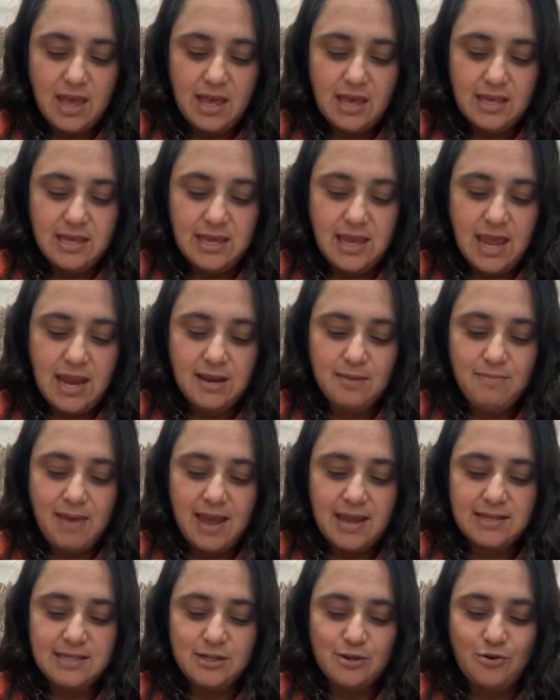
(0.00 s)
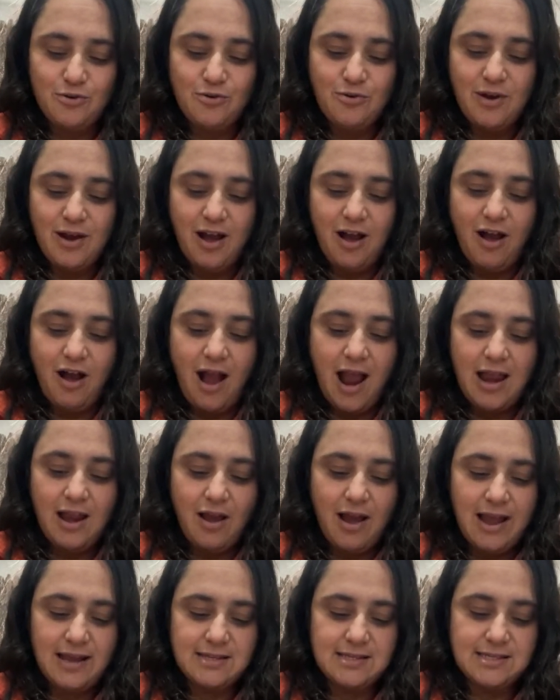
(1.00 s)
Yin metal
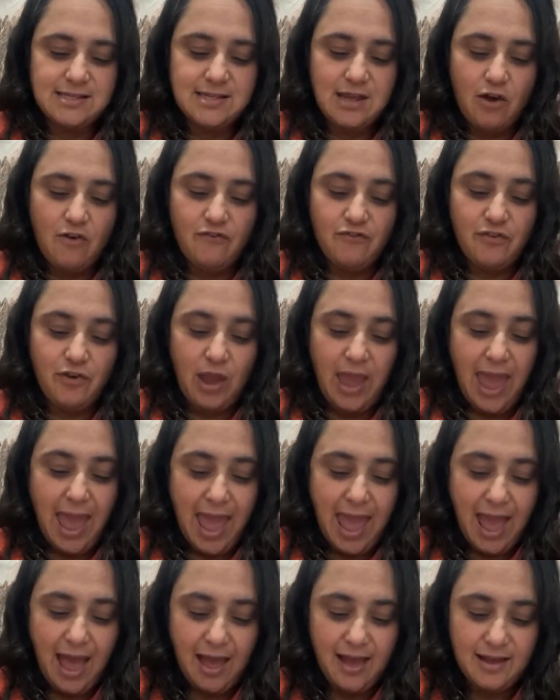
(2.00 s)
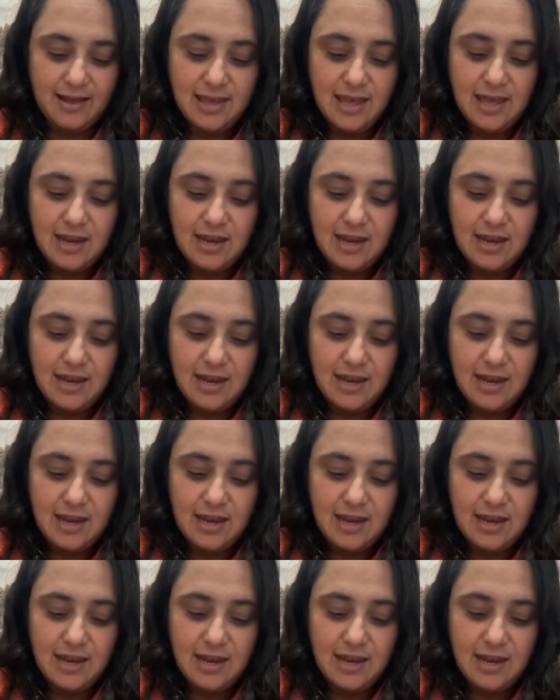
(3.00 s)
highlights self-care,